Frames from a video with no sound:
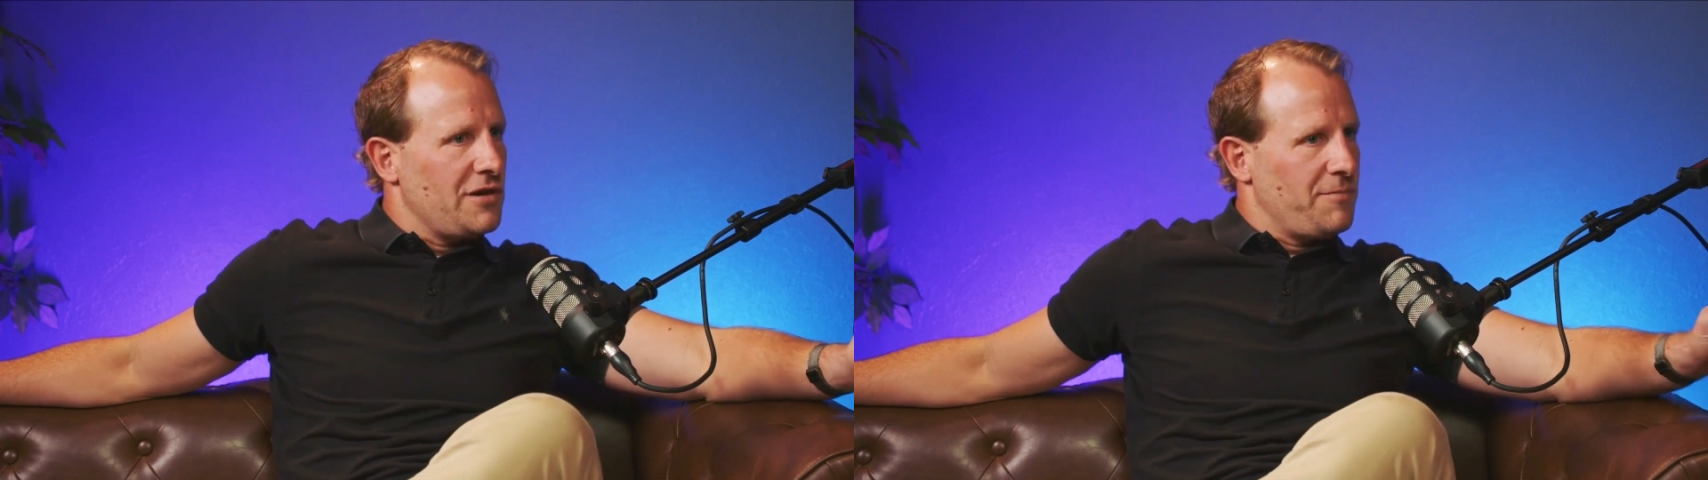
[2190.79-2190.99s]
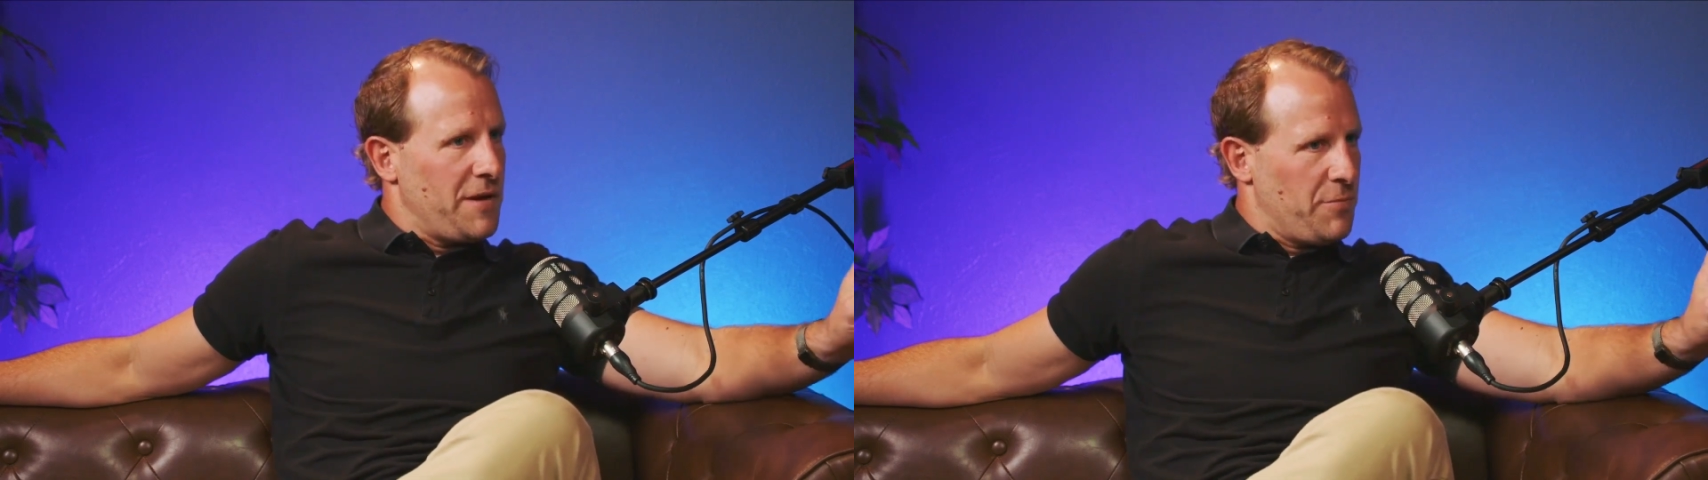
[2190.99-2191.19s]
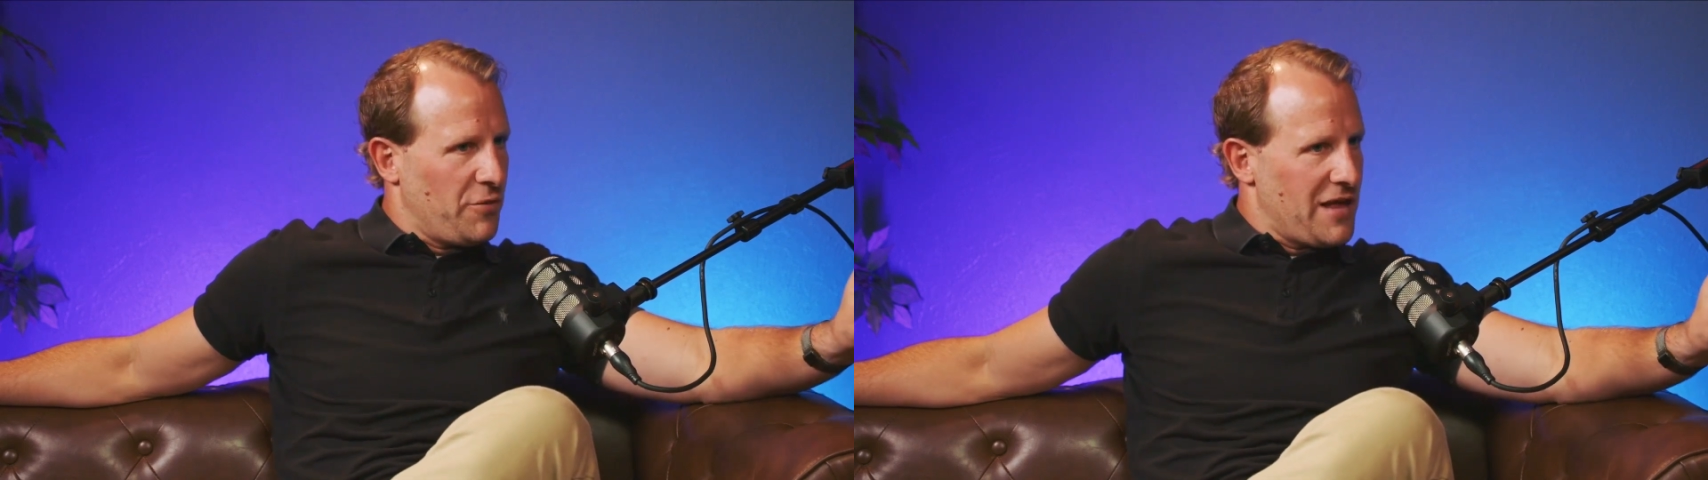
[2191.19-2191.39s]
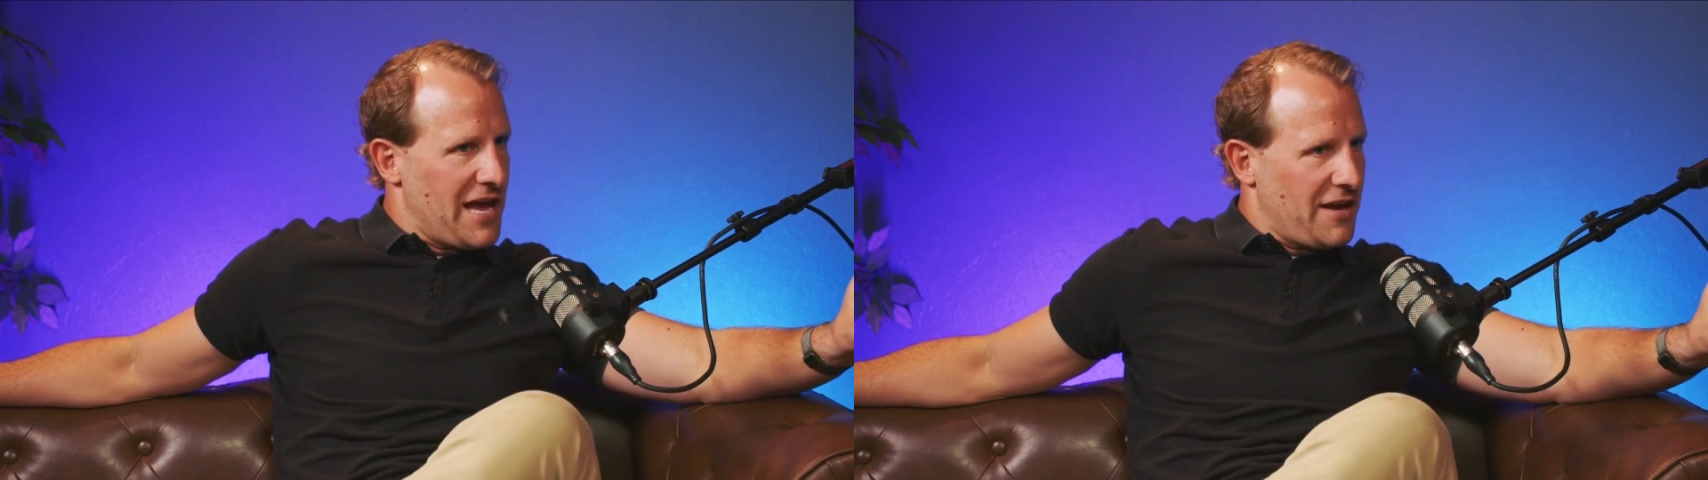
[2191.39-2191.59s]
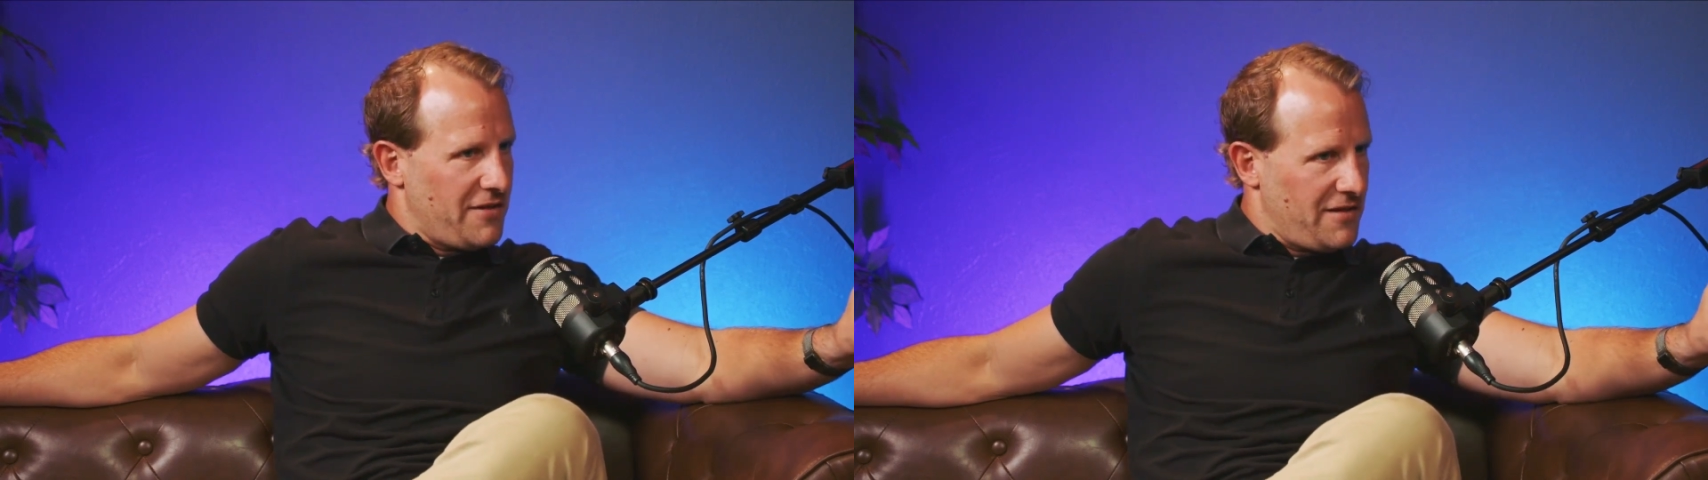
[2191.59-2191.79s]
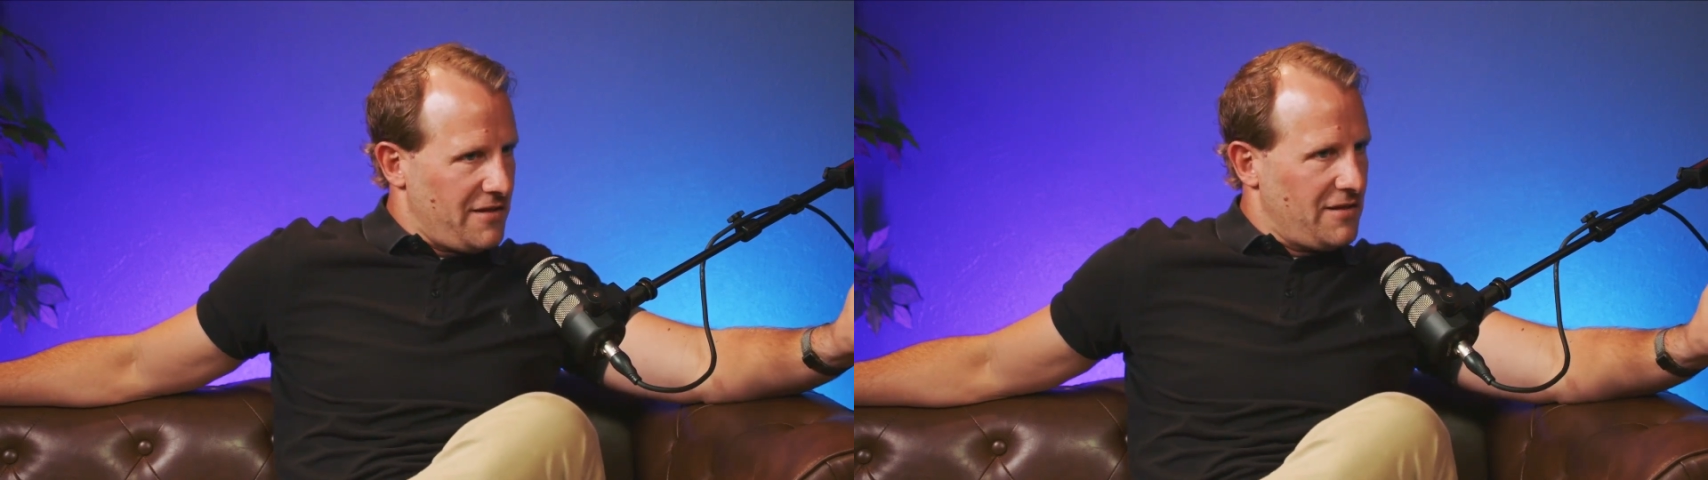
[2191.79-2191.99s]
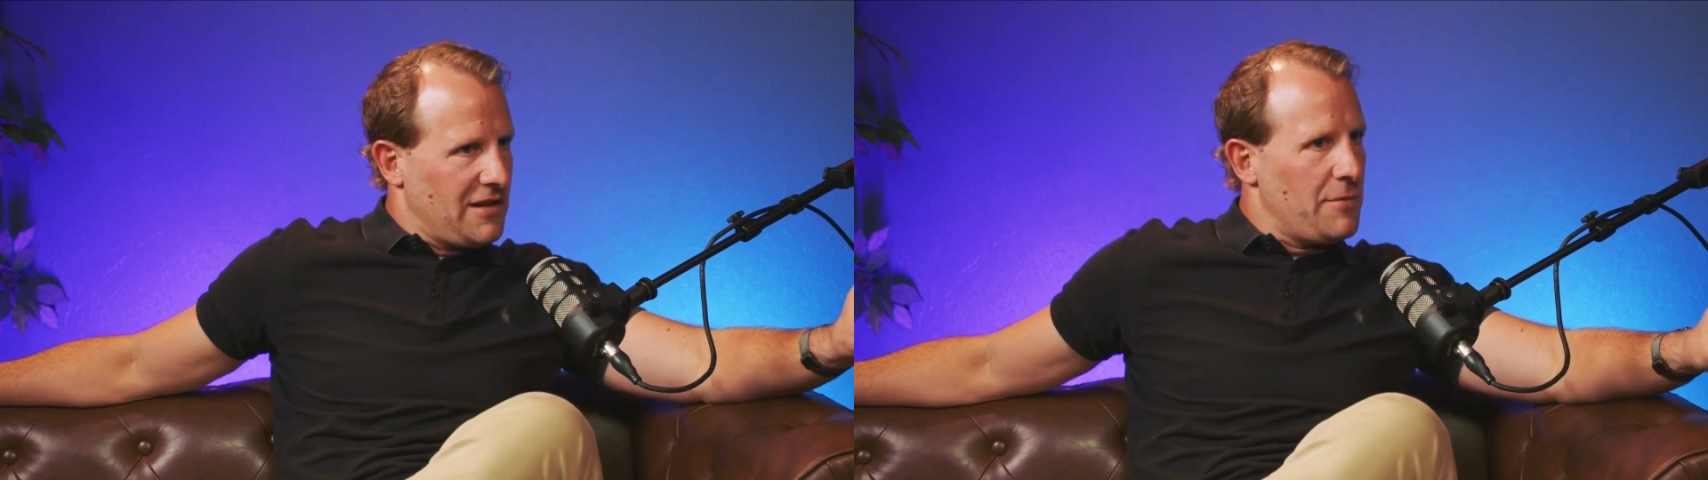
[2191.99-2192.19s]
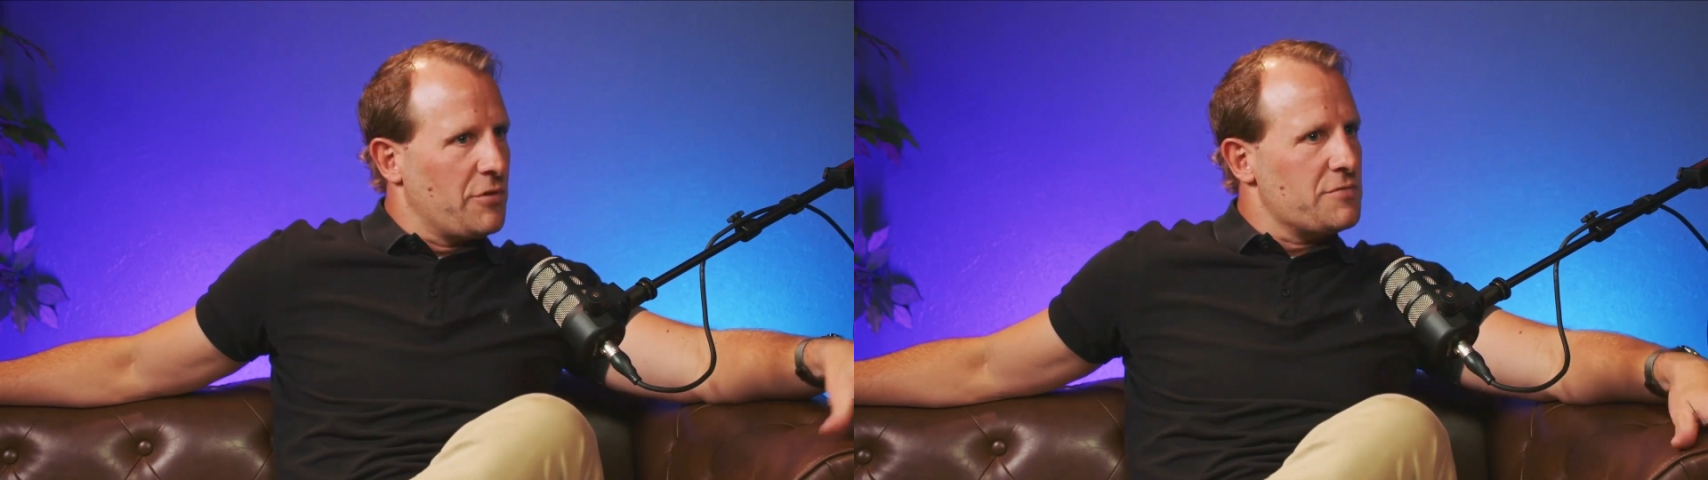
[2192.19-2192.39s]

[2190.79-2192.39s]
people that label